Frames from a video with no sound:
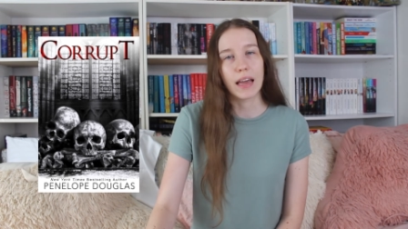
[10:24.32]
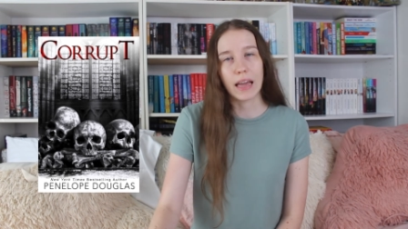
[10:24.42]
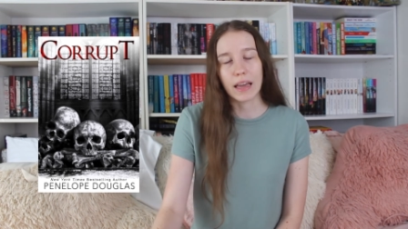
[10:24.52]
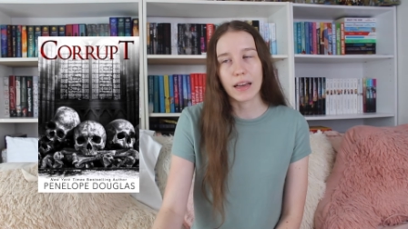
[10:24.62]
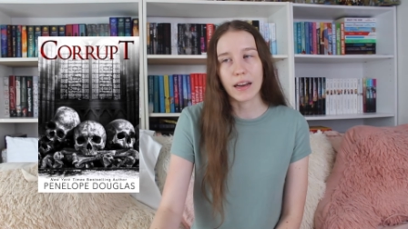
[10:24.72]

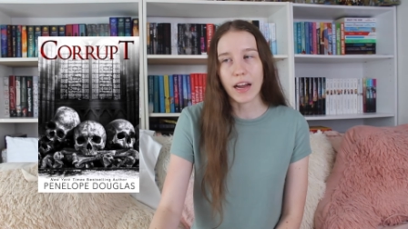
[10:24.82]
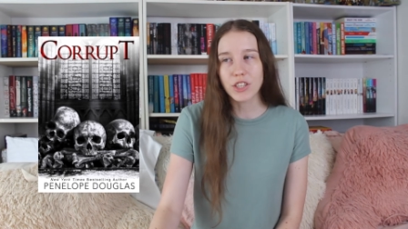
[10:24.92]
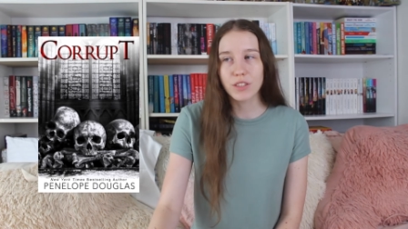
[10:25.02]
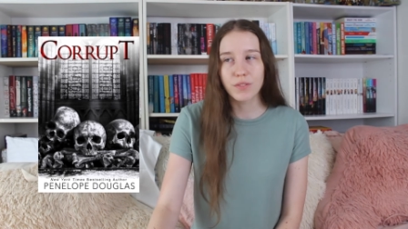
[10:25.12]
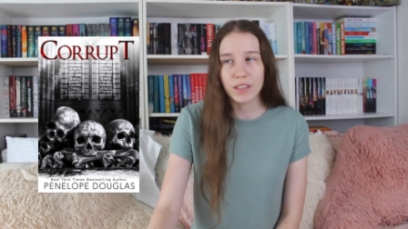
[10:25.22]
And I
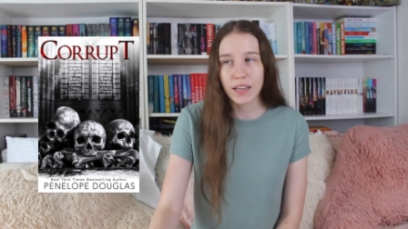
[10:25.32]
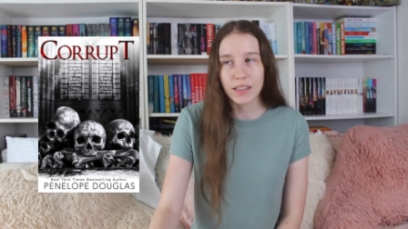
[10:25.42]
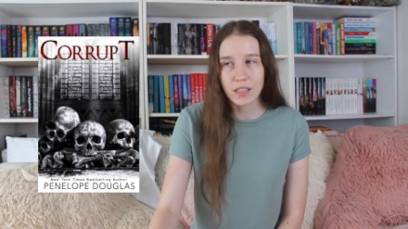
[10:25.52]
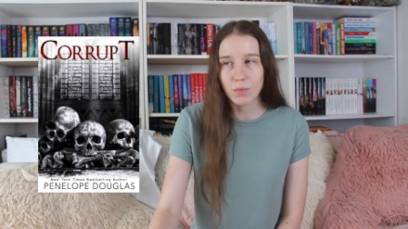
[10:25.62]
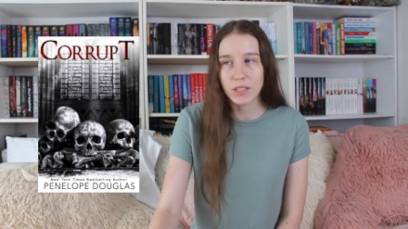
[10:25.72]
just feel
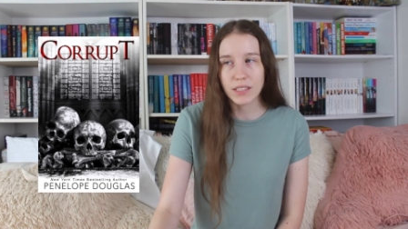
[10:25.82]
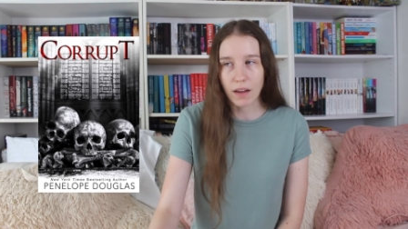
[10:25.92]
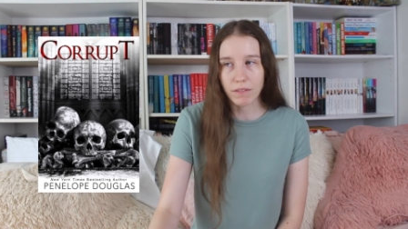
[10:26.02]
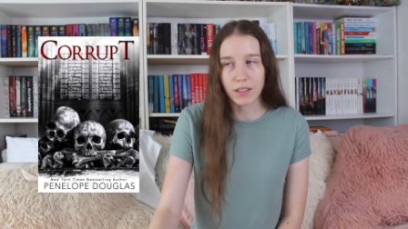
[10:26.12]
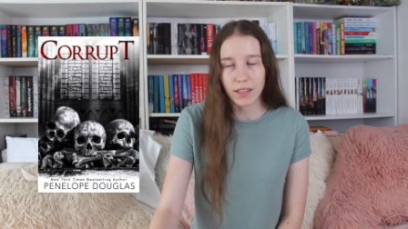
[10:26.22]
like this one
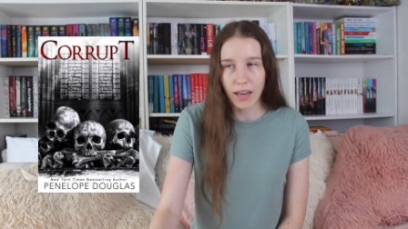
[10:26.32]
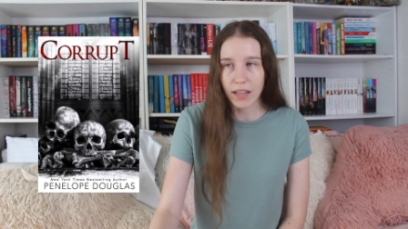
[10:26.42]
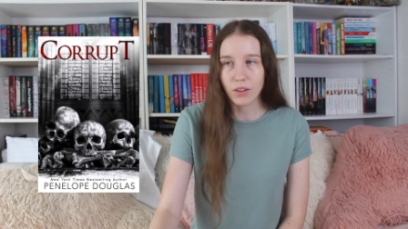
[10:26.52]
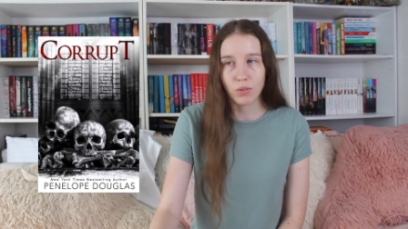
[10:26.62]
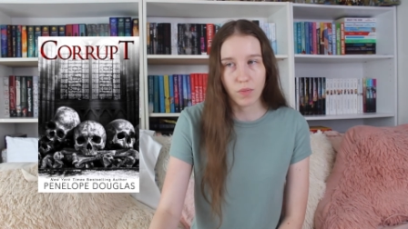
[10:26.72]
definitely
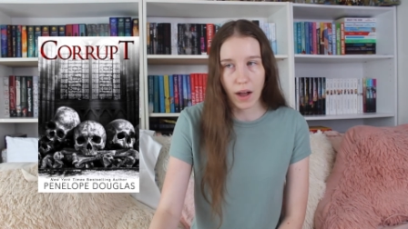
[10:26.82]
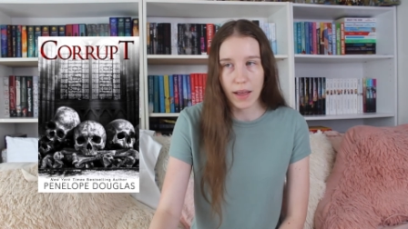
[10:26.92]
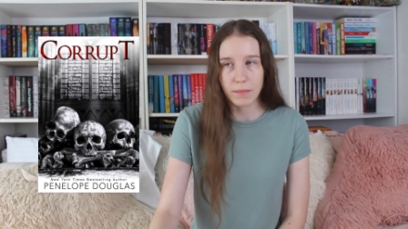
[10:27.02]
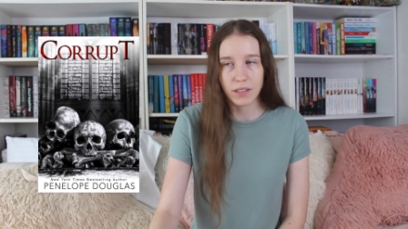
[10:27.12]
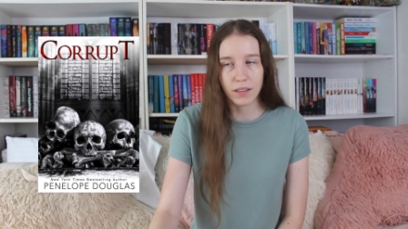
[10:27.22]
had those
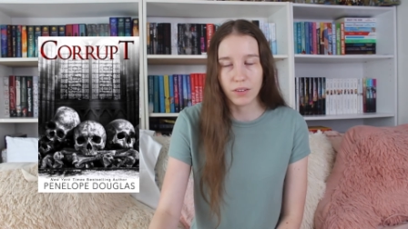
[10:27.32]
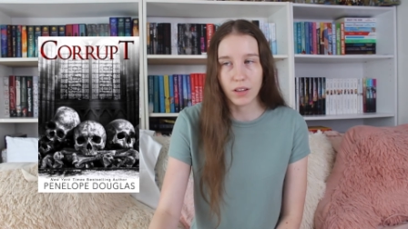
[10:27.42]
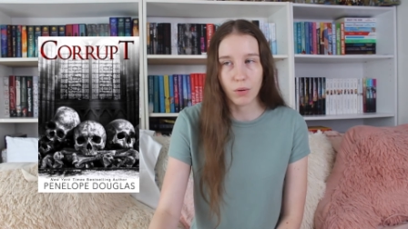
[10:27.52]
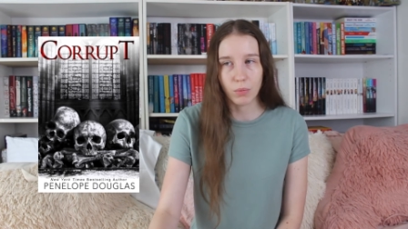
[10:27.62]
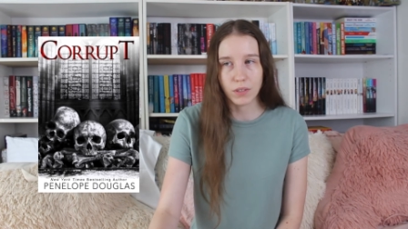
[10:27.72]
vibes, even
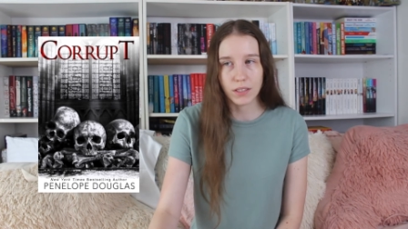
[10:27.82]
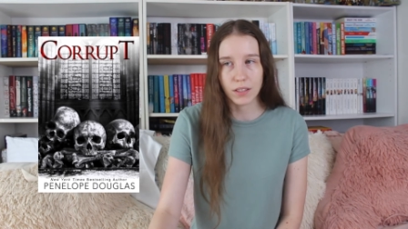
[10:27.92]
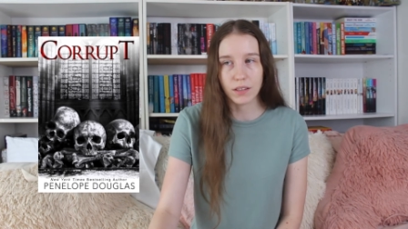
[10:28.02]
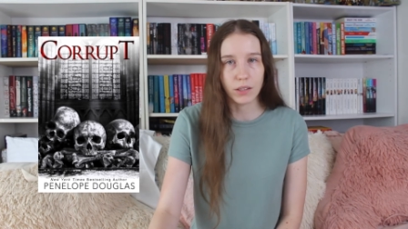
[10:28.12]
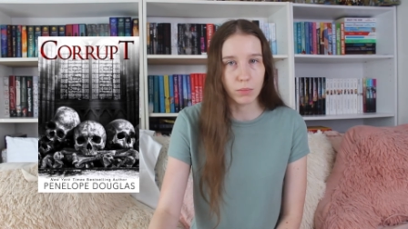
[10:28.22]
though it was
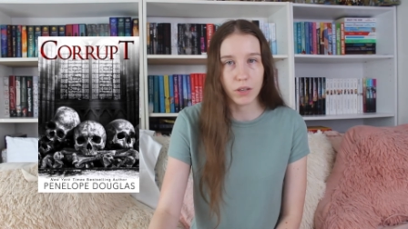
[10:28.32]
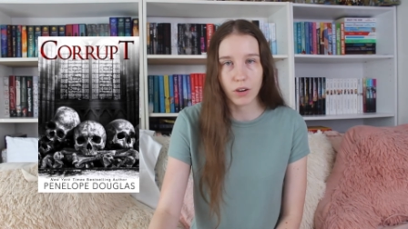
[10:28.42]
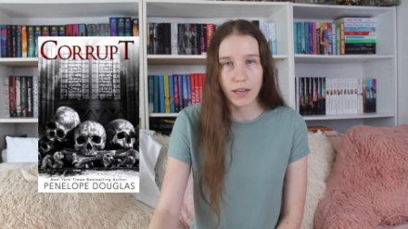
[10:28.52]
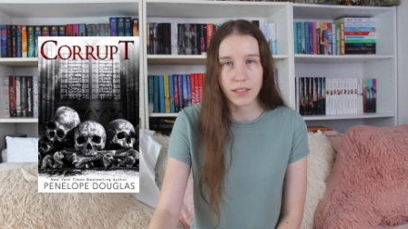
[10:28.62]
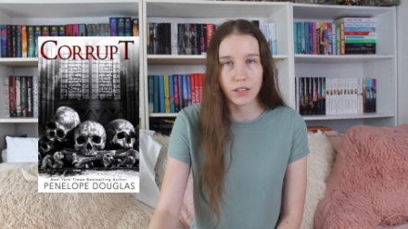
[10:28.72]
like a little bit
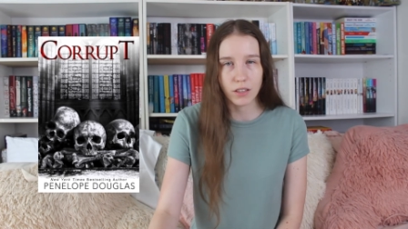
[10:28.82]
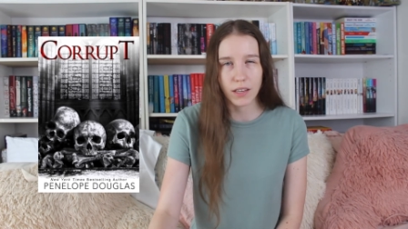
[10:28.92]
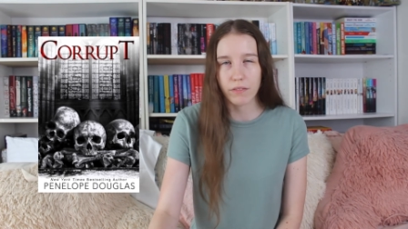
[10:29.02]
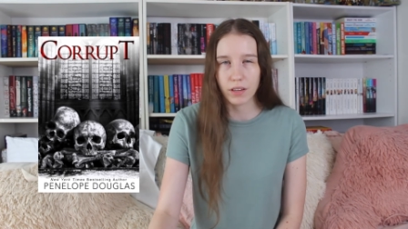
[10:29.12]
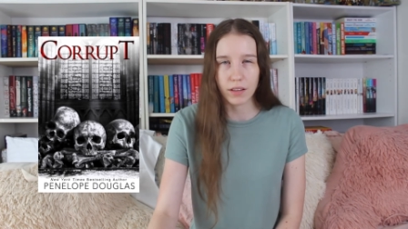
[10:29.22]
crazier and
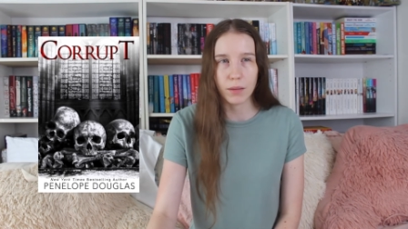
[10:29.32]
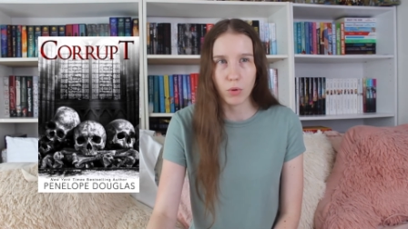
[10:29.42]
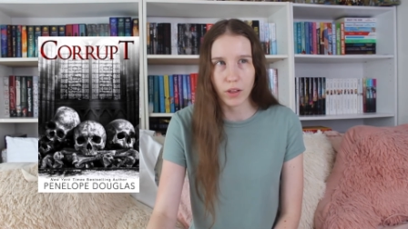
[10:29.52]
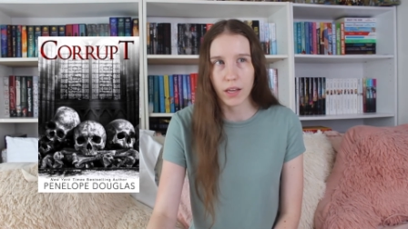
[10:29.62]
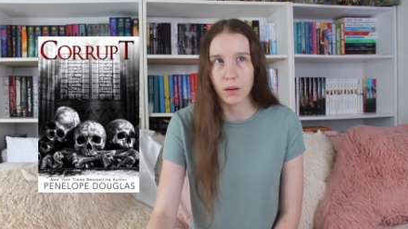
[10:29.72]
definitely
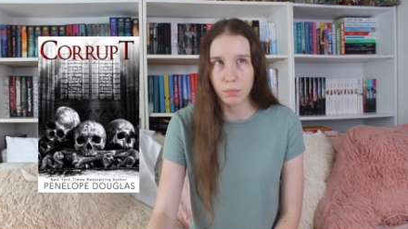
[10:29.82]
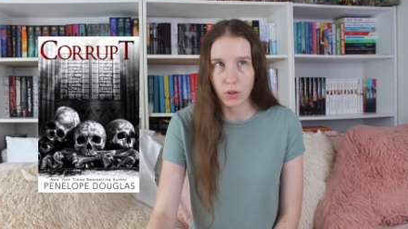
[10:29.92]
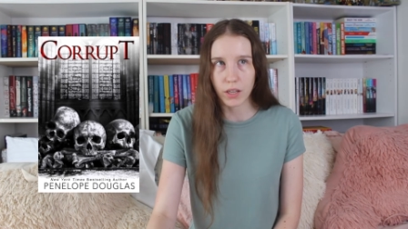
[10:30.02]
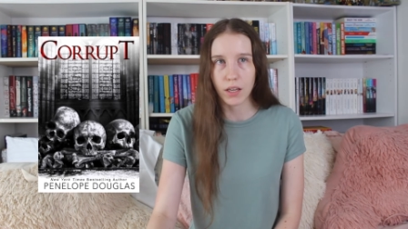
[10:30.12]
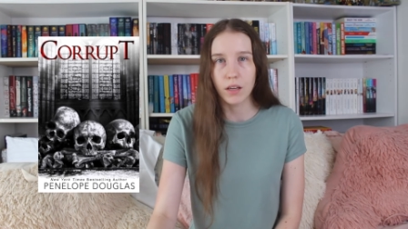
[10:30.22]
more like a
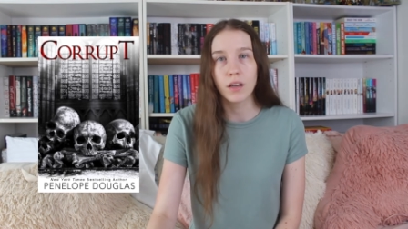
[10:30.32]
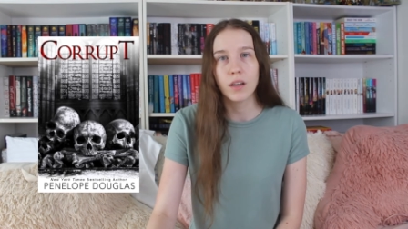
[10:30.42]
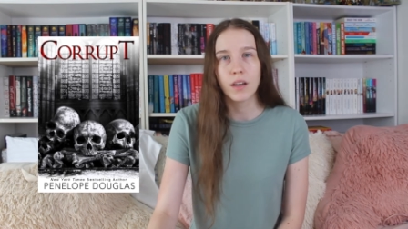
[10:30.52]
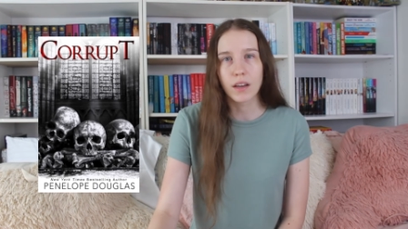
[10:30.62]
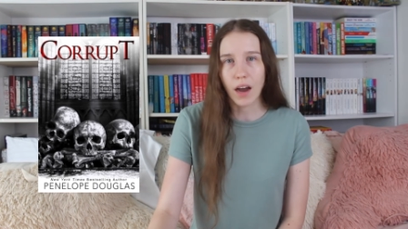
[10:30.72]
bully
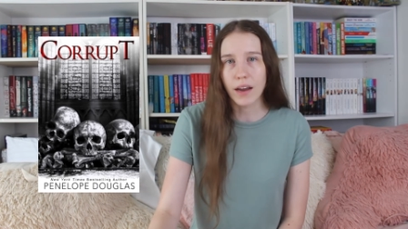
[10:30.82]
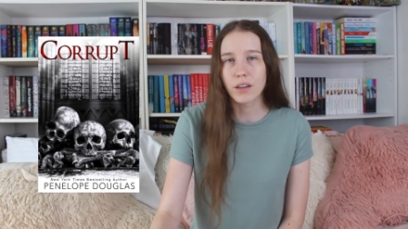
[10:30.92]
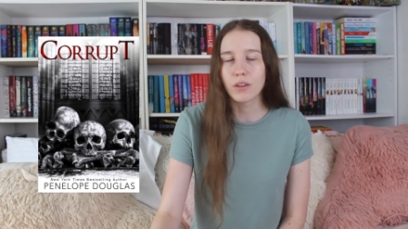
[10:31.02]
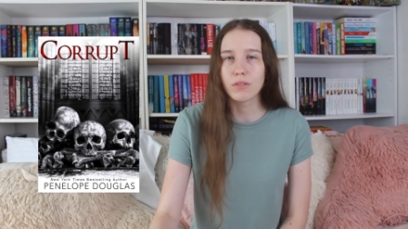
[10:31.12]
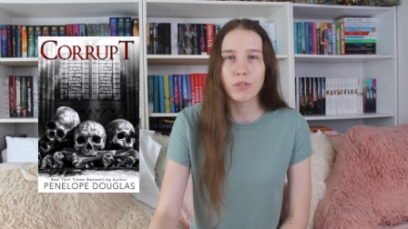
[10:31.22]

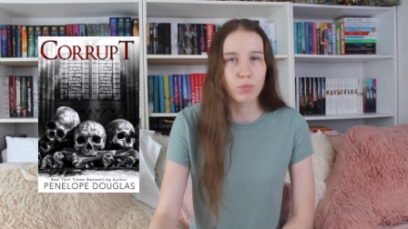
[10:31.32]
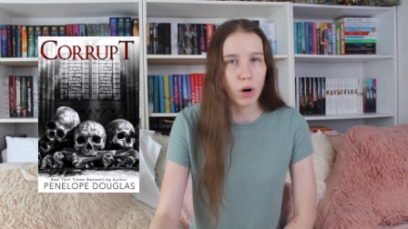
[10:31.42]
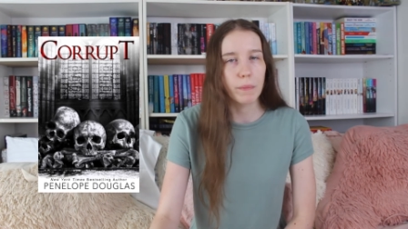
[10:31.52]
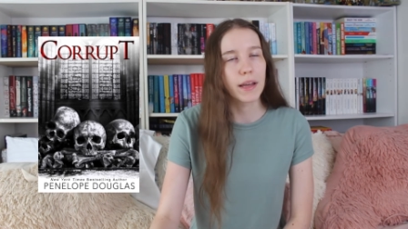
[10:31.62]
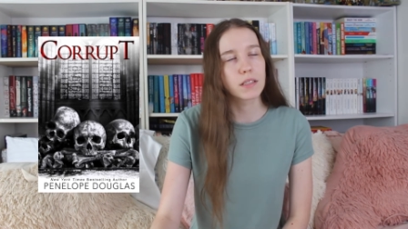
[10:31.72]
kind of
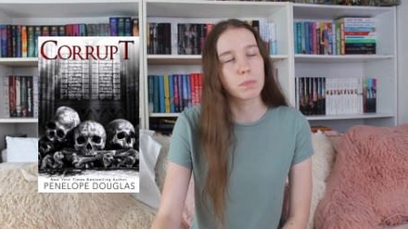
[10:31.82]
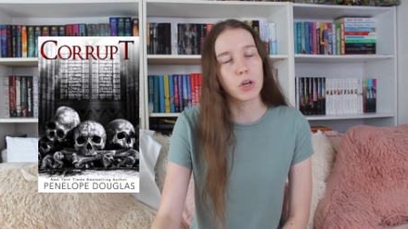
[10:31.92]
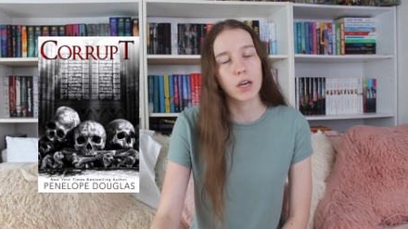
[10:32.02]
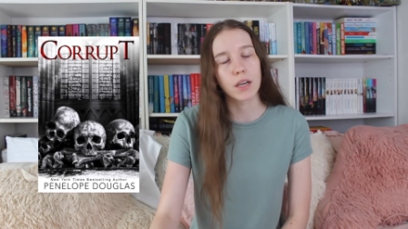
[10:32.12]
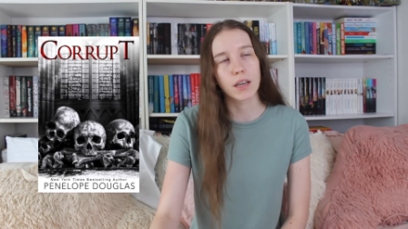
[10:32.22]
romance
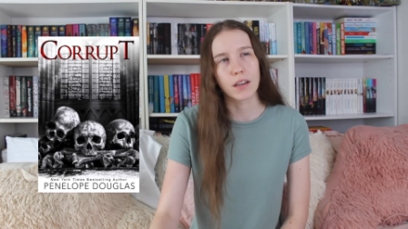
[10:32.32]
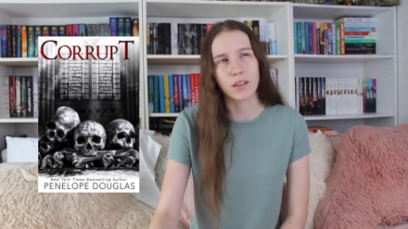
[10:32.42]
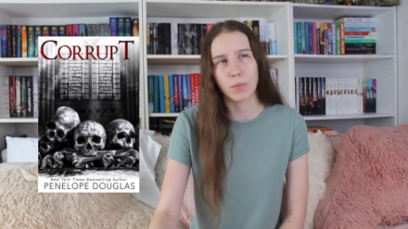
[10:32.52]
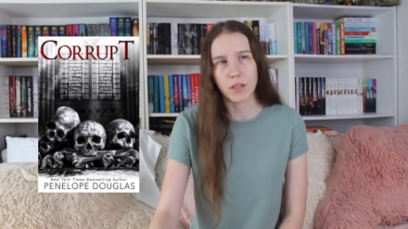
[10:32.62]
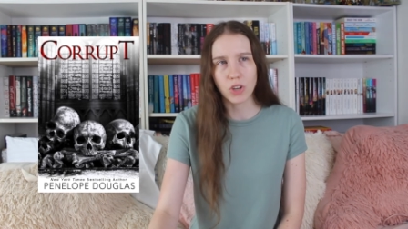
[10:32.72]
book and a
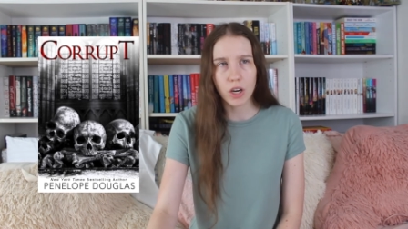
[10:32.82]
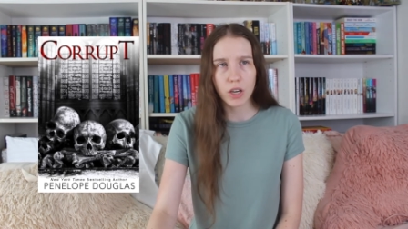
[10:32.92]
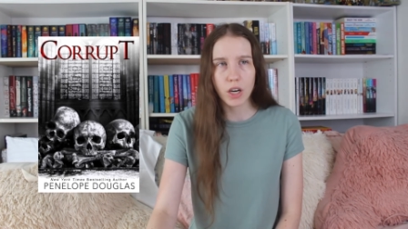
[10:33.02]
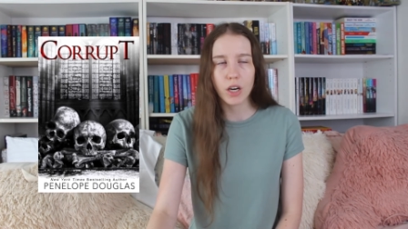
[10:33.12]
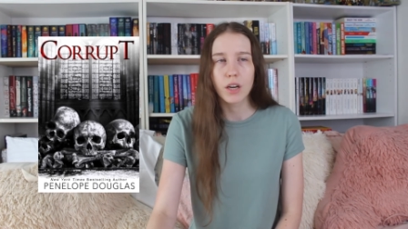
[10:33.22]
little bit
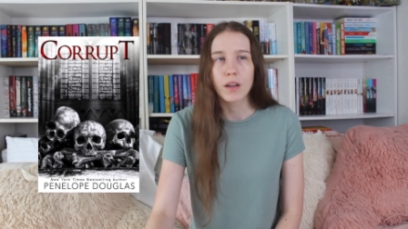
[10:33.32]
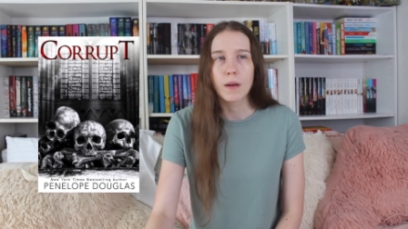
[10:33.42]
darker.